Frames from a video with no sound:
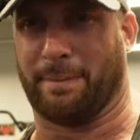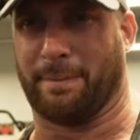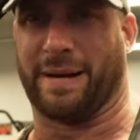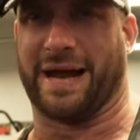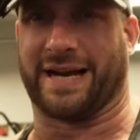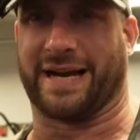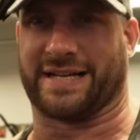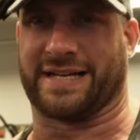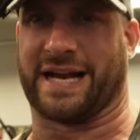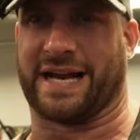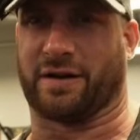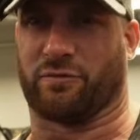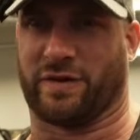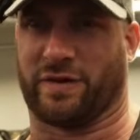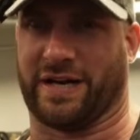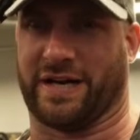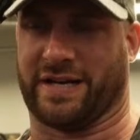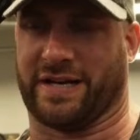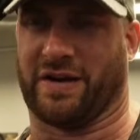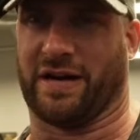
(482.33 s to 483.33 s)
pec deck
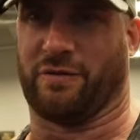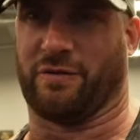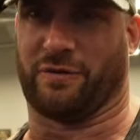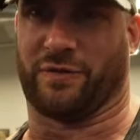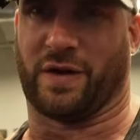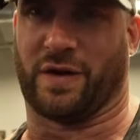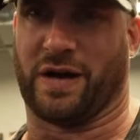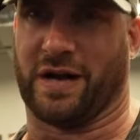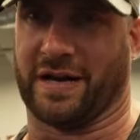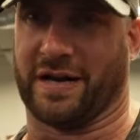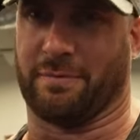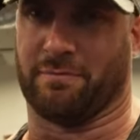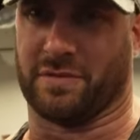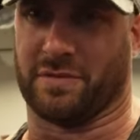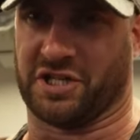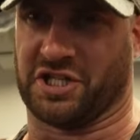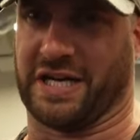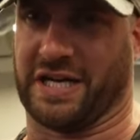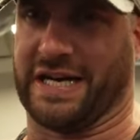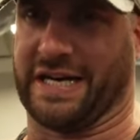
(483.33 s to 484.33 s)
rear delt fly
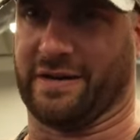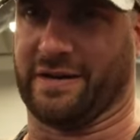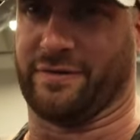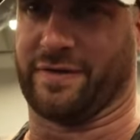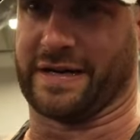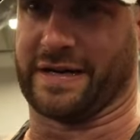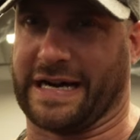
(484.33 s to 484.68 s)
machine